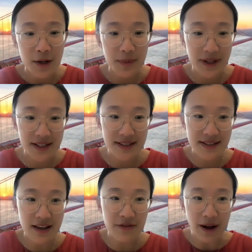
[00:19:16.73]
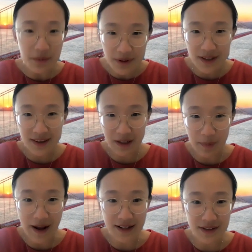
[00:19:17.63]
Because if I were to think
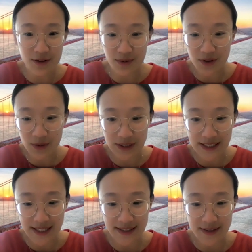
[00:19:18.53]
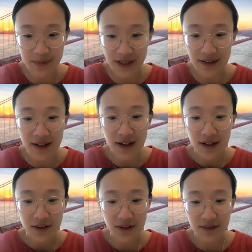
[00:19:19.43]
back to those early days, I mean,
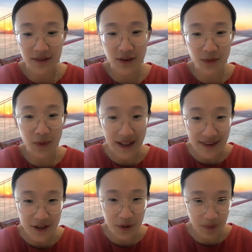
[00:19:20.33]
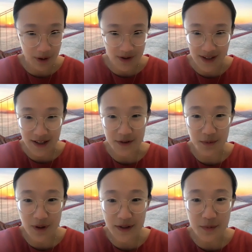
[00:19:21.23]
the way that you approach things
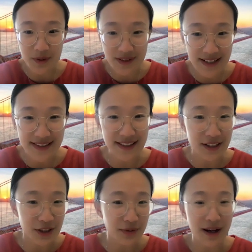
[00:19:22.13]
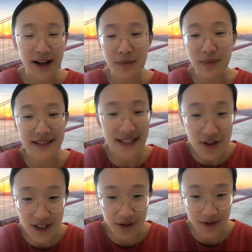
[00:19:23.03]
was precisely you had been
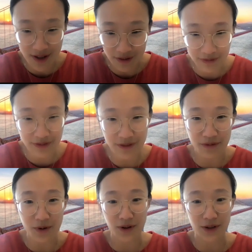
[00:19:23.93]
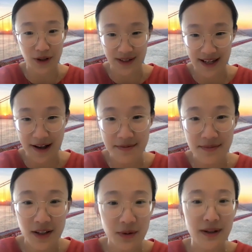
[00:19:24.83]
teaching yourself for a long time.
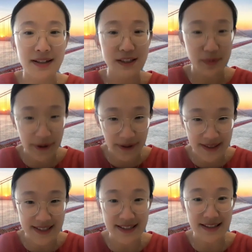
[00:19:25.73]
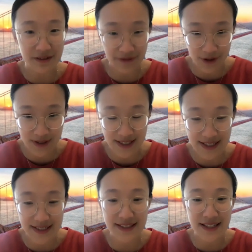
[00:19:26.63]
You had experienced these
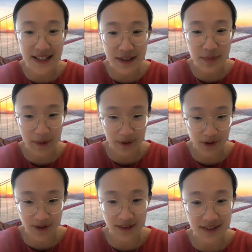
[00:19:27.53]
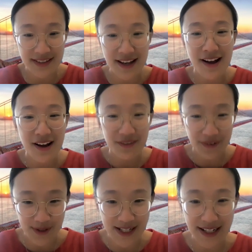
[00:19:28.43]
inefficiencies, seen the paper trails
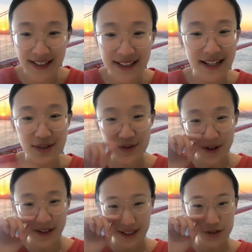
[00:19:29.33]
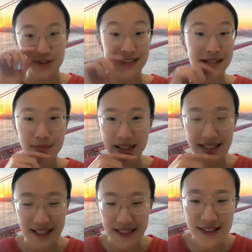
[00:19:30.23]
firsthand, and saw that it just didn't make
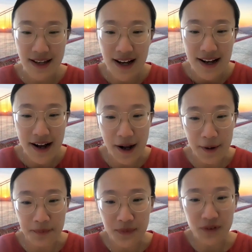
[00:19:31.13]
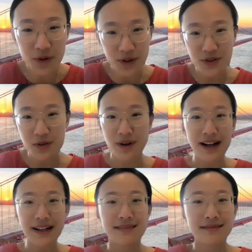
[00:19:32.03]
sense. Of course, you were
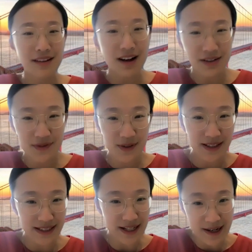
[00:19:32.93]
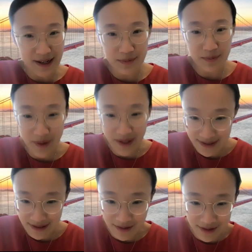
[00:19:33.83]
at Oxford at the time,
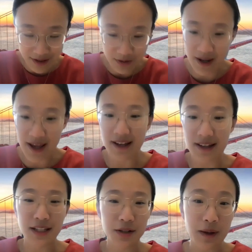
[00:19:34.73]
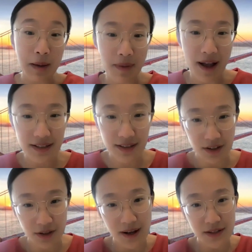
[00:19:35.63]
based out in the UK, and then you came back to the
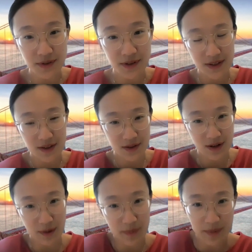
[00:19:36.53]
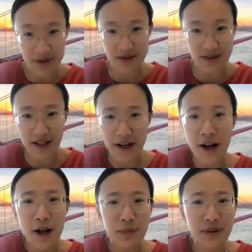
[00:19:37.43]
US for this startup opportunity.
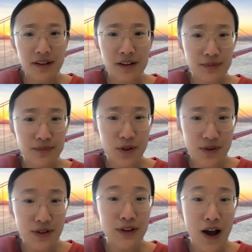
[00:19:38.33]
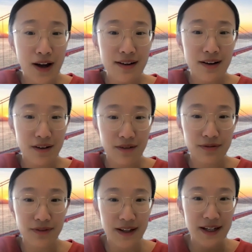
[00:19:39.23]
But there's a lot
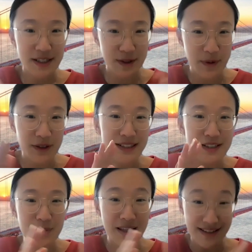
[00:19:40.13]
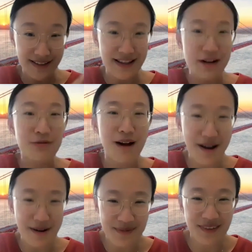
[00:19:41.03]
of experience pieces that
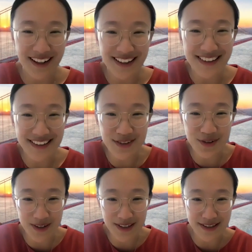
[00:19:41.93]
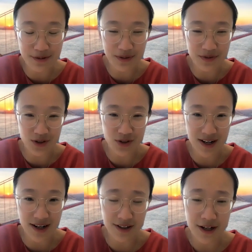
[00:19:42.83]
rhyme, right, in these stories that we've just
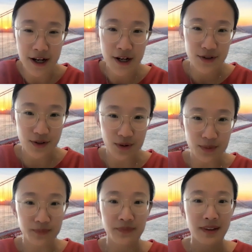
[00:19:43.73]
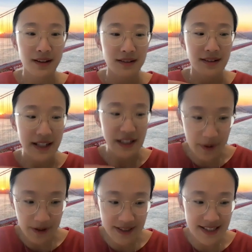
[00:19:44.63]
shared. So
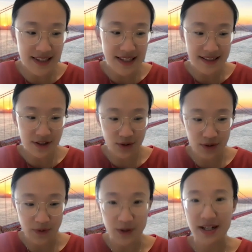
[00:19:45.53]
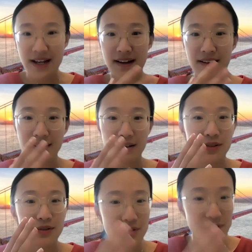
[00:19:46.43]
experiencing these issues firsthand,
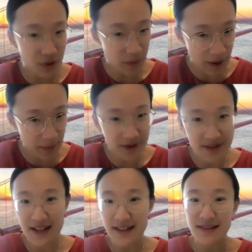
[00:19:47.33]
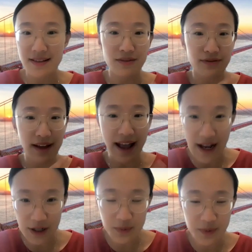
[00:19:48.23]
too paper intensive.
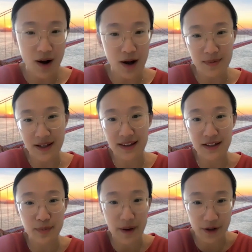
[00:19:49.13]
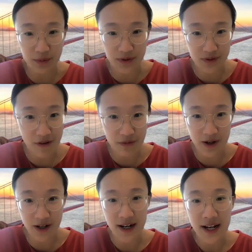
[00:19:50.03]
How do we automate things better with
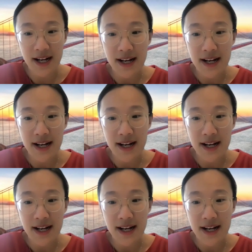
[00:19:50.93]
software?